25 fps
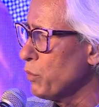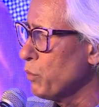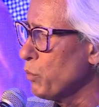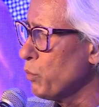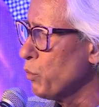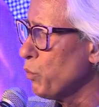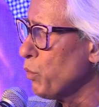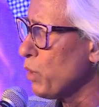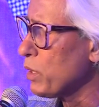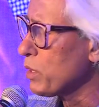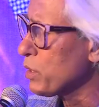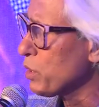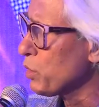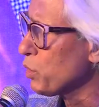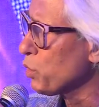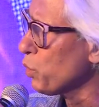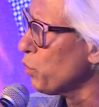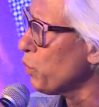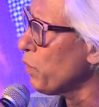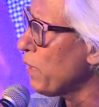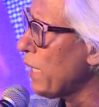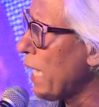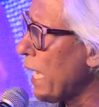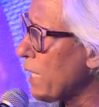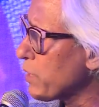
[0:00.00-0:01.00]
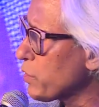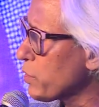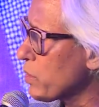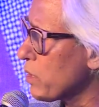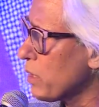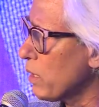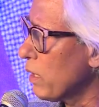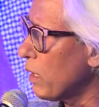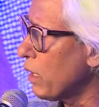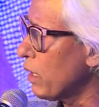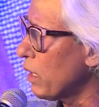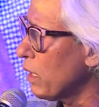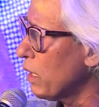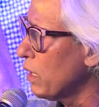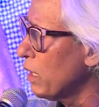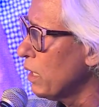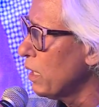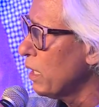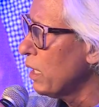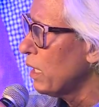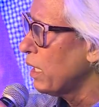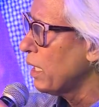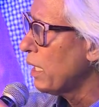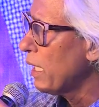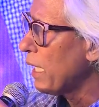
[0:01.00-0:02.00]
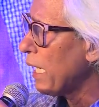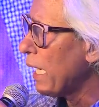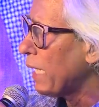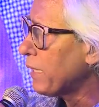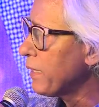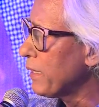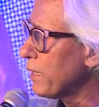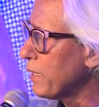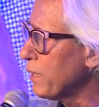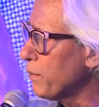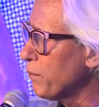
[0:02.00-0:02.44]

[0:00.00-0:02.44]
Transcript: was so natural and he